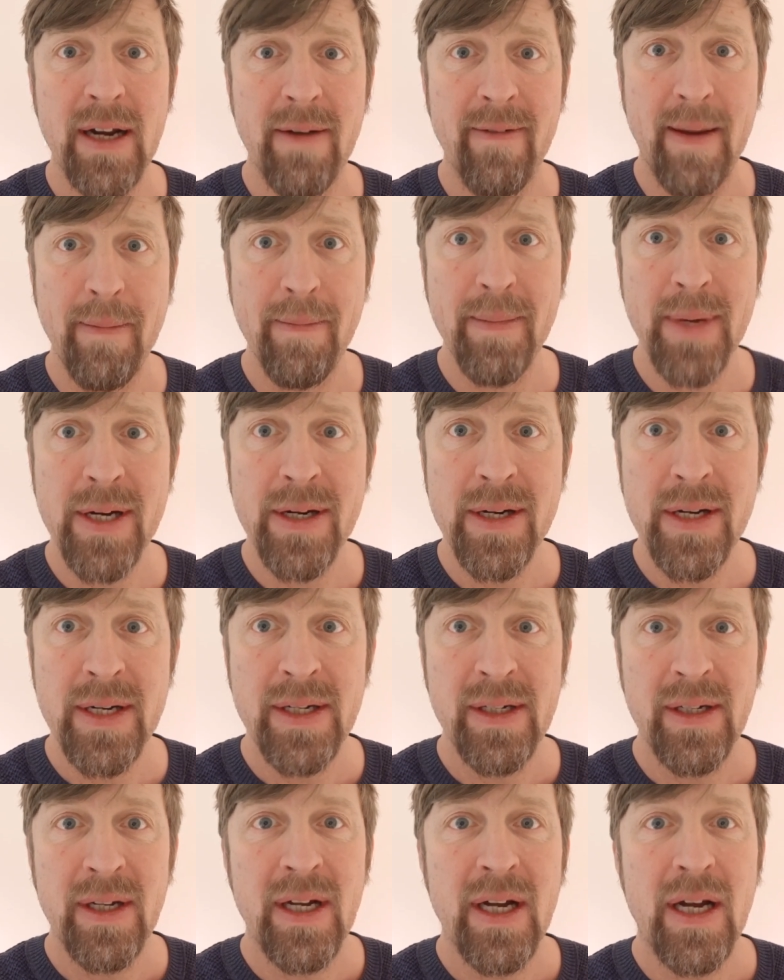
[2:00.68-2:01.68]
November,
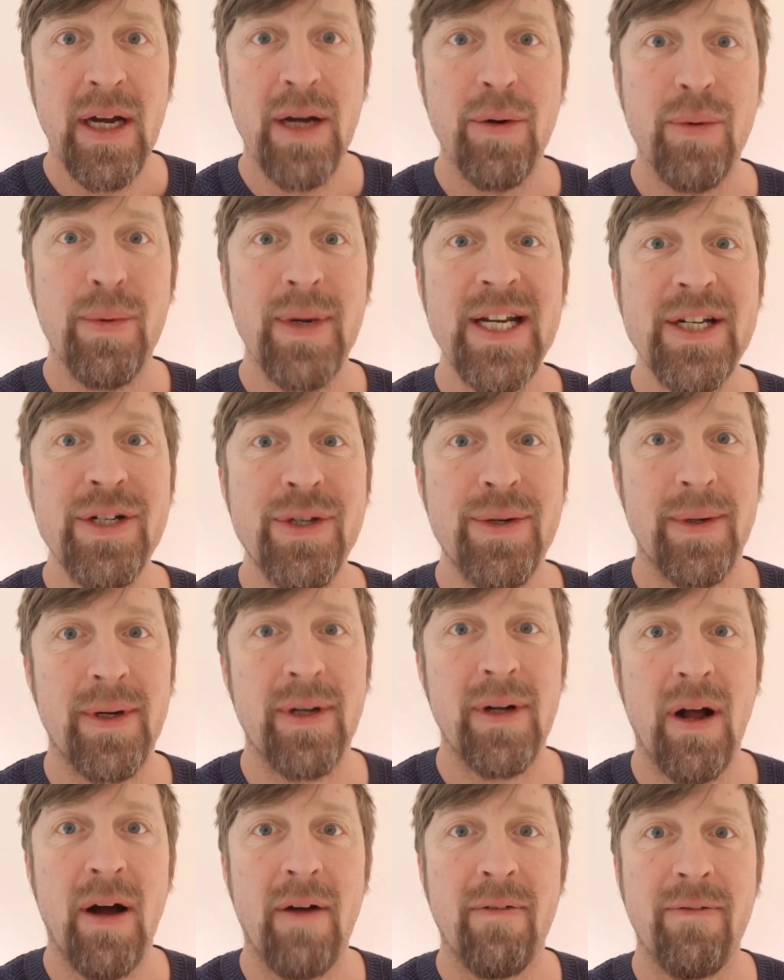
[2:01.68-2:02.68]
a
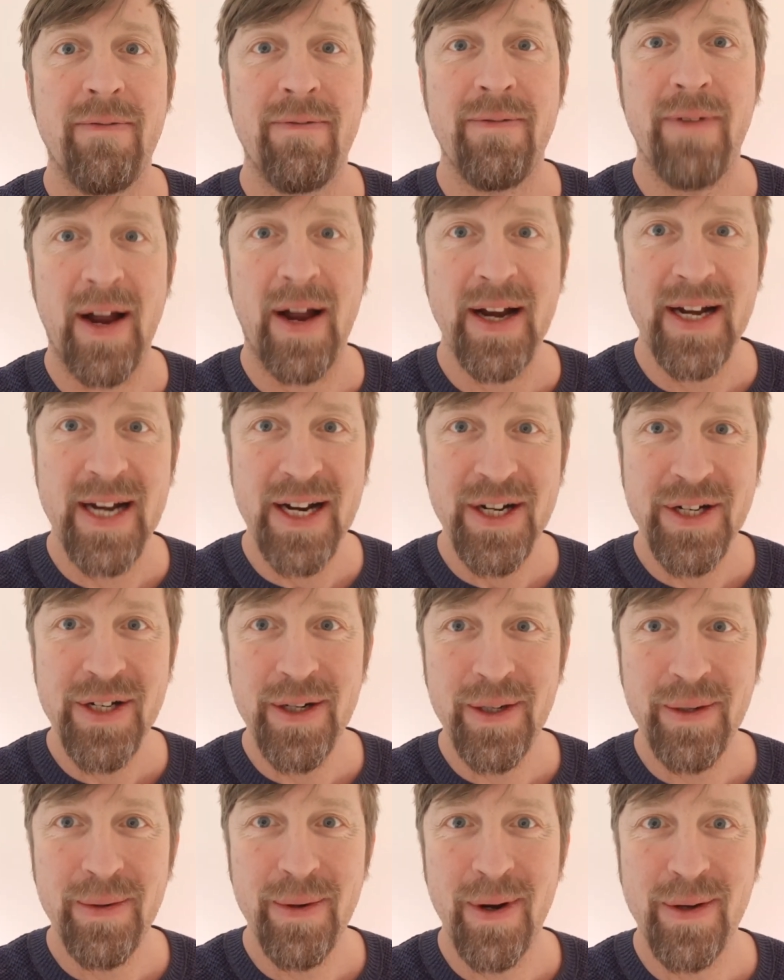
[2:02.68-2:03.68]
ritual of
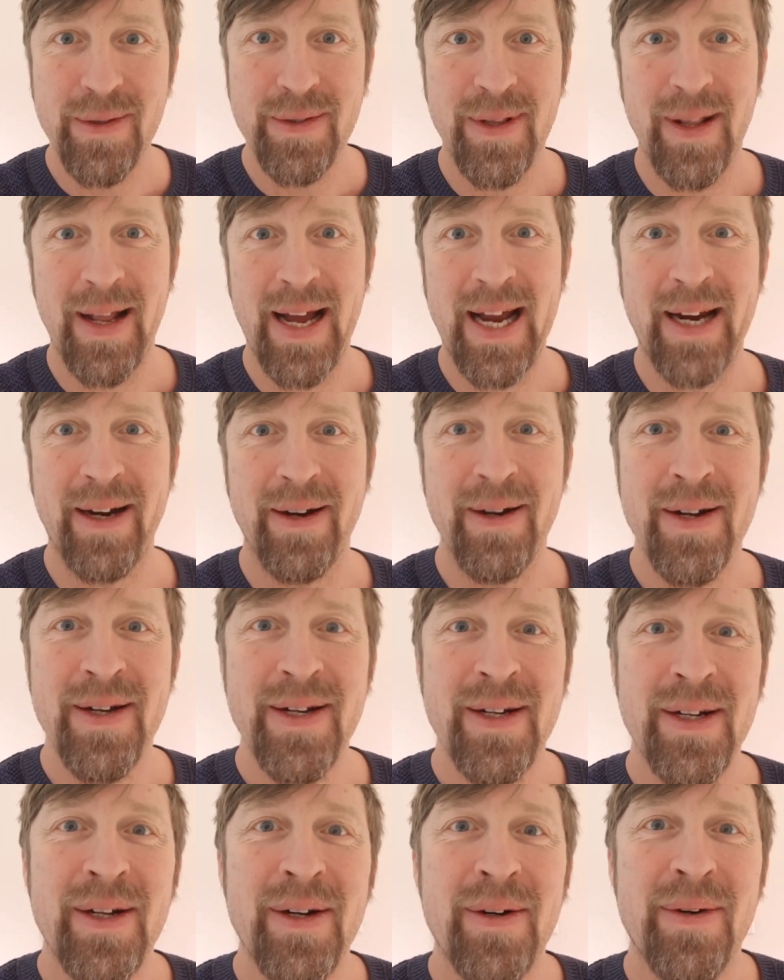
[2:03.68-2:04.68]
financial growth like
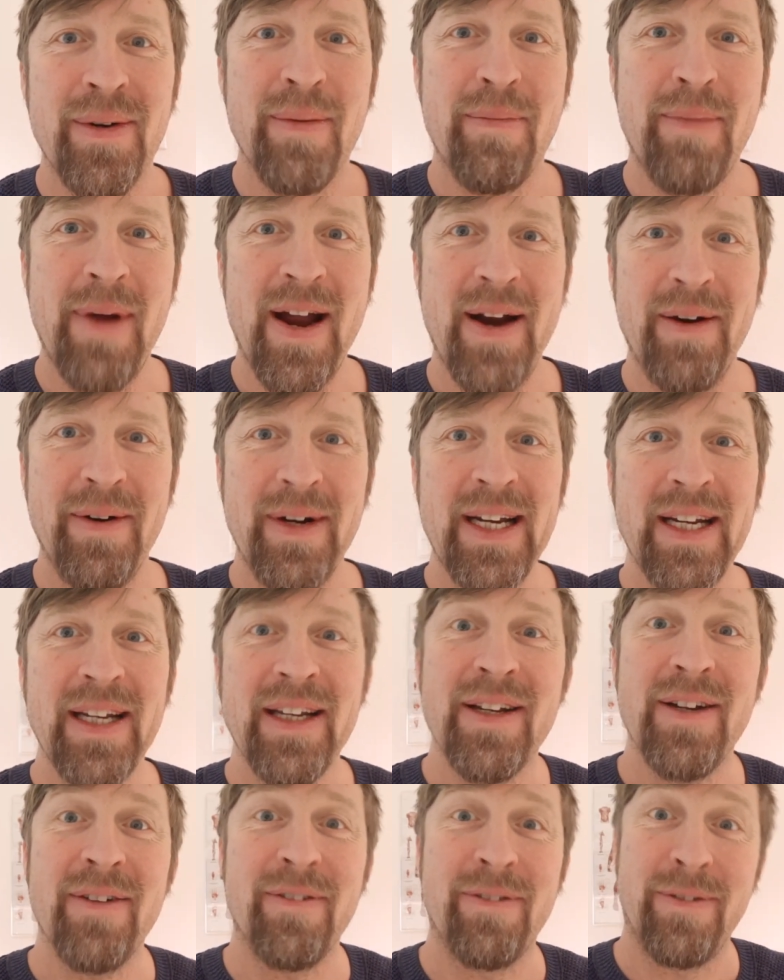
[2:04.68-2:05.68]

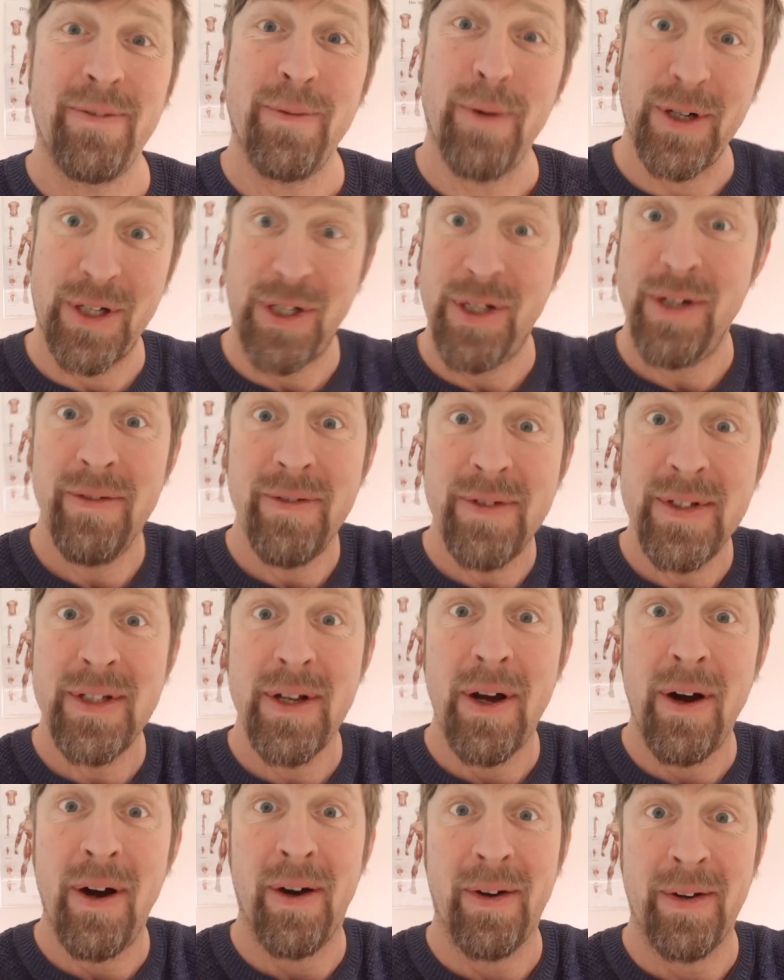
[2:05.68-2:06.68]
repairing what you've
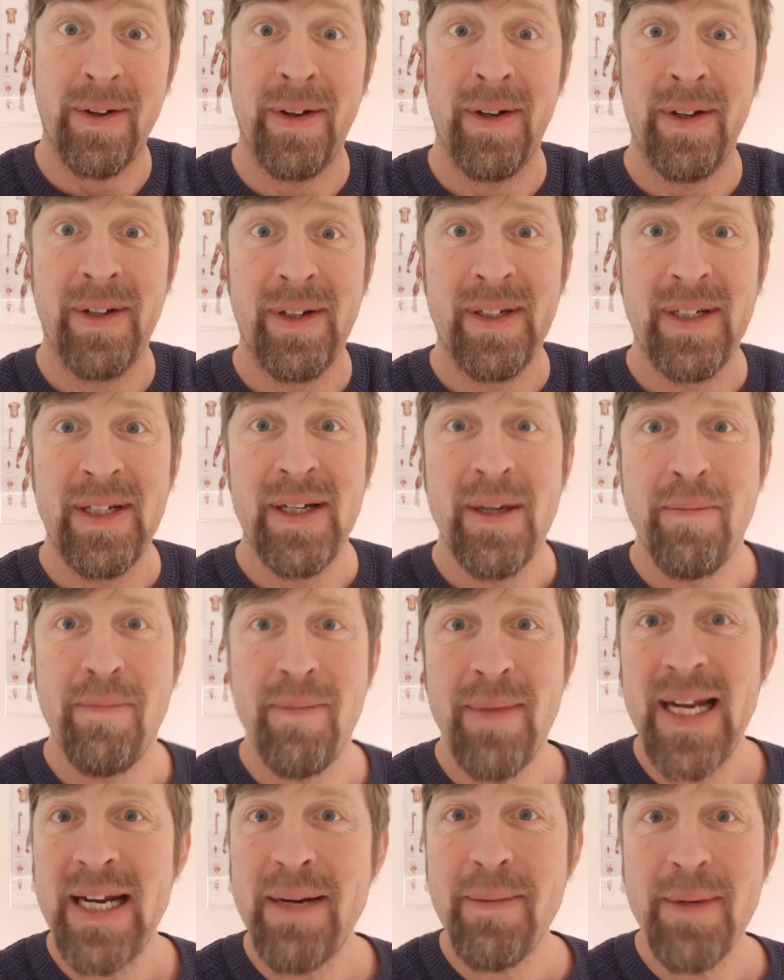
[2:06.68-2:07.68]
sown.
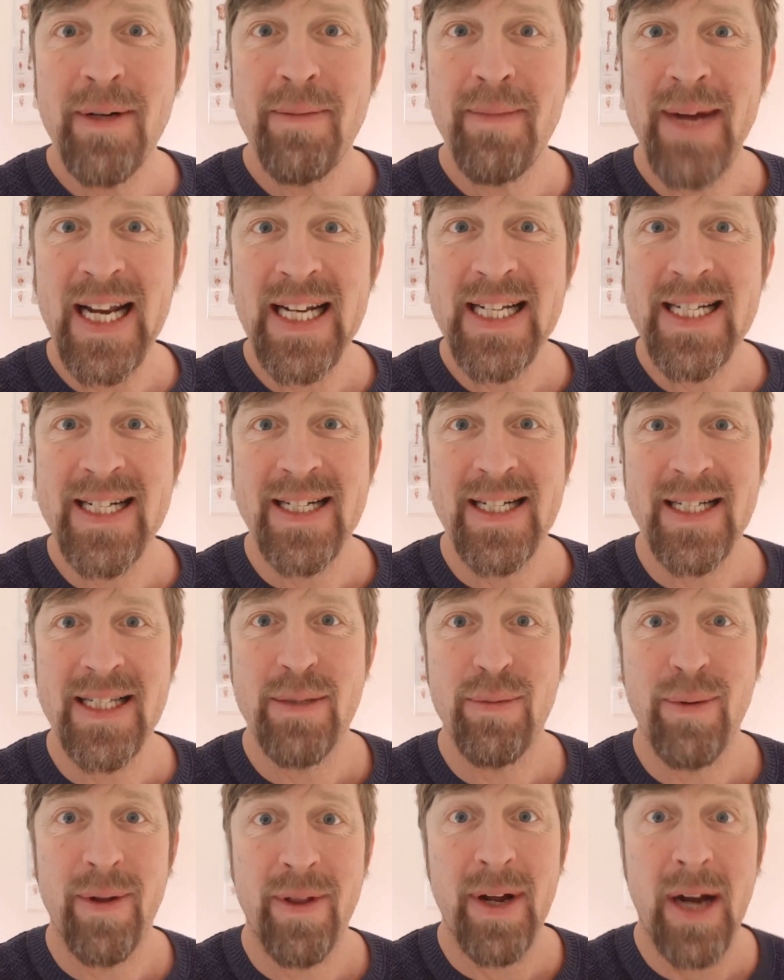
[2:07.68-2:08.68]
Minimal
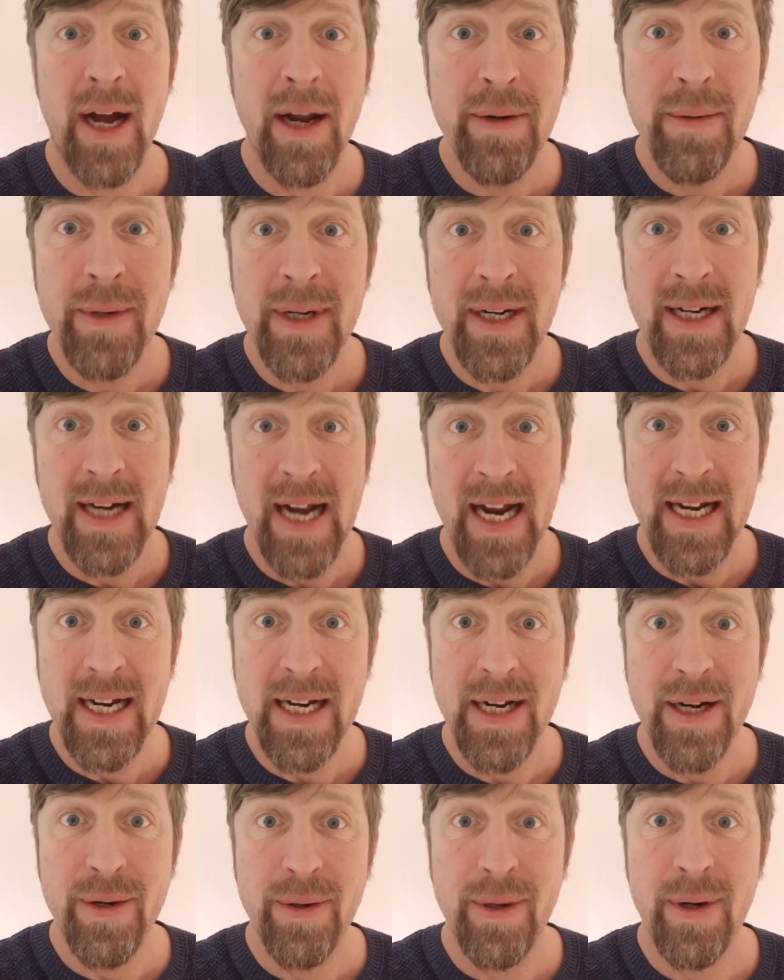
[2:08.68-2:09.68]
maintenance with
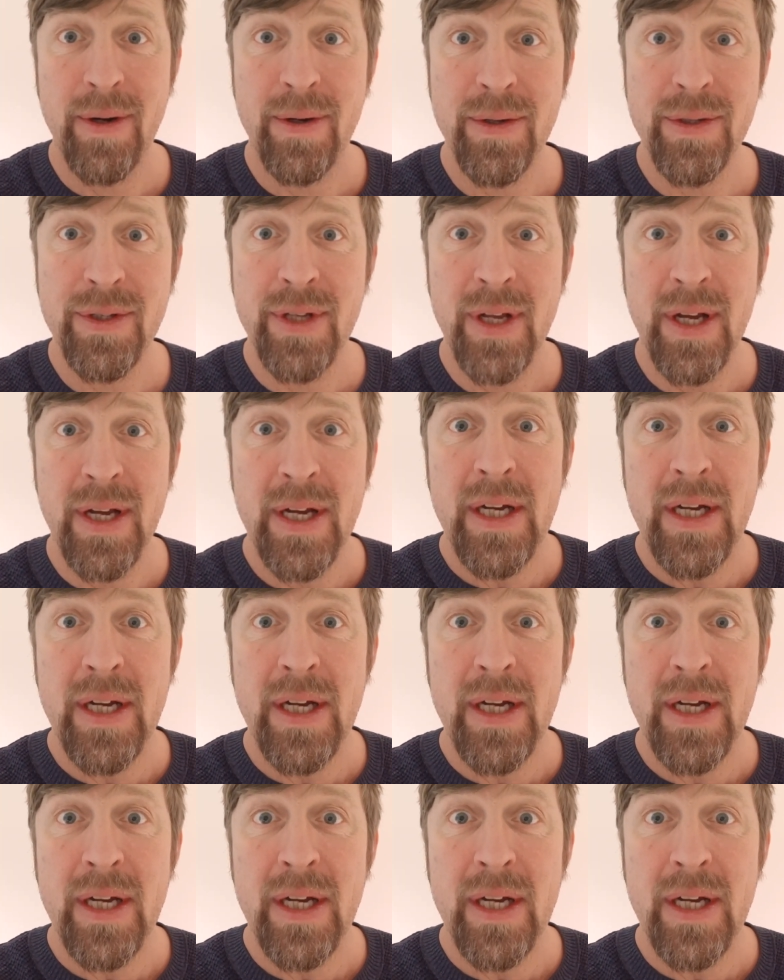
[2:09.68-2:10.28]
180 euros